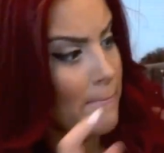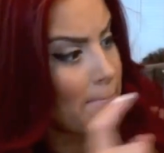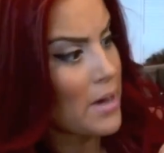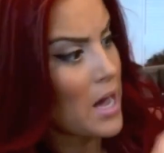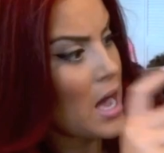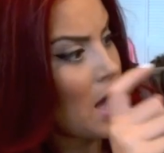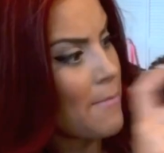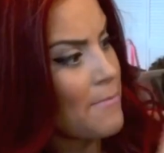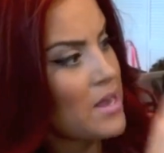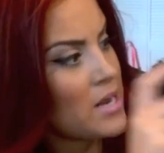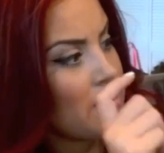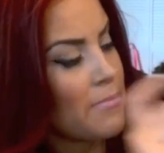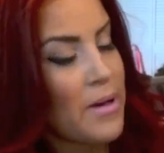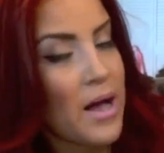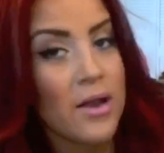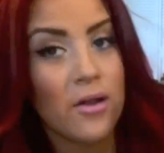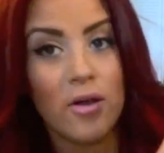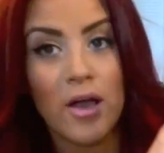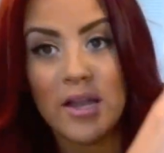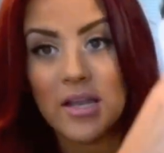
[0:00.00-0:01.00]
Bomb in a
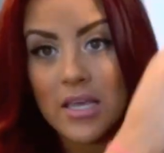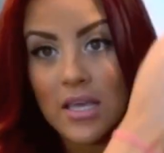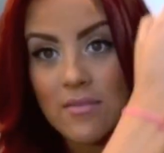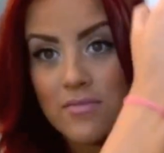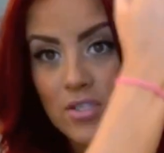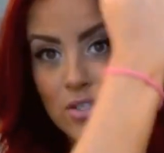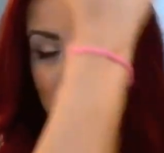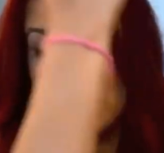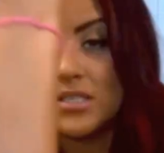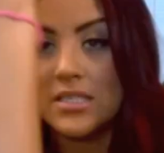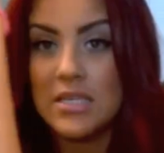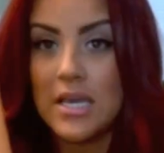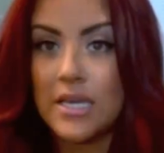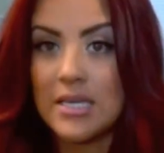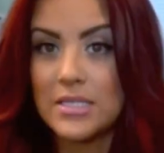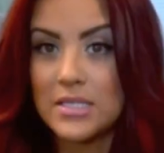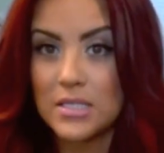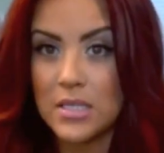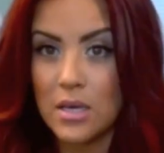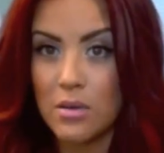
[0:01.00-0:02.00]
bottle. And it gives you this
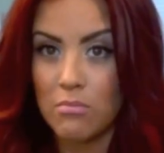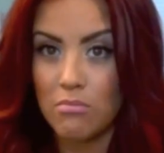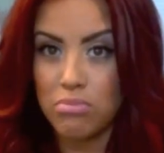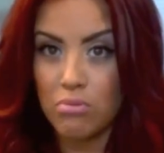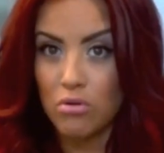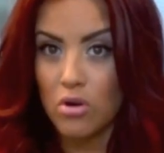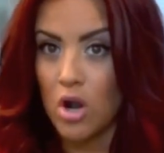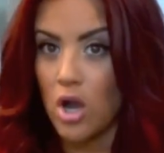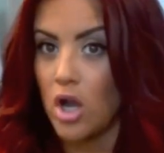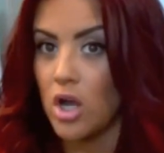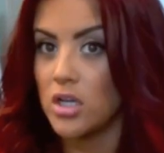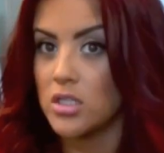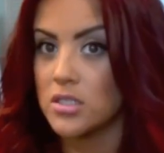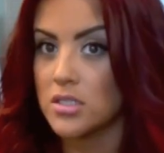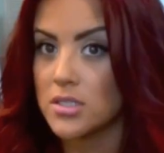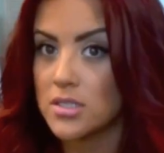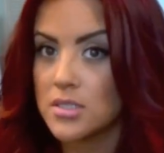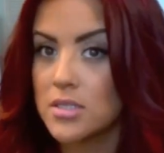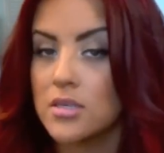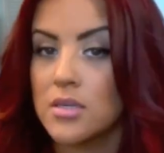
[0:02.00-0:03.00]
nice
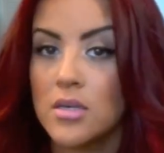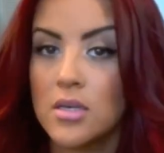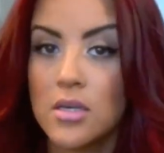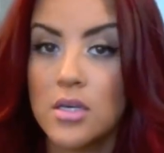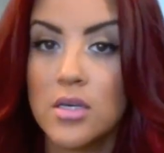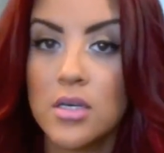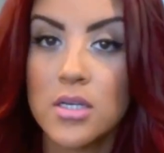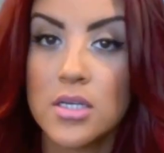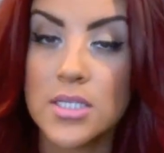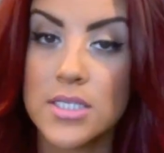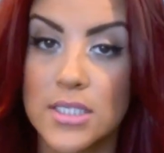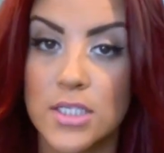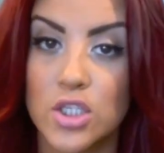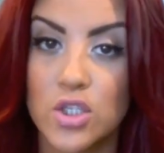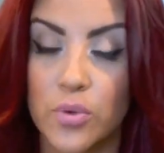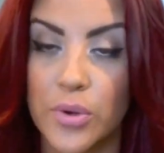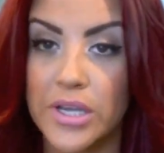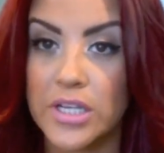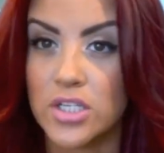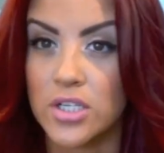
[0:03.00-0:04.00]
bronze
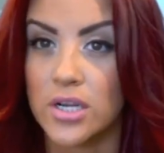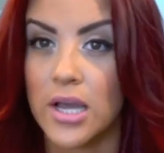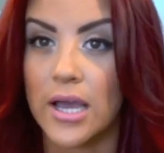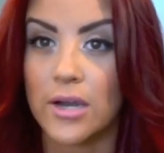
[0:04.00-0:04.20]
situation.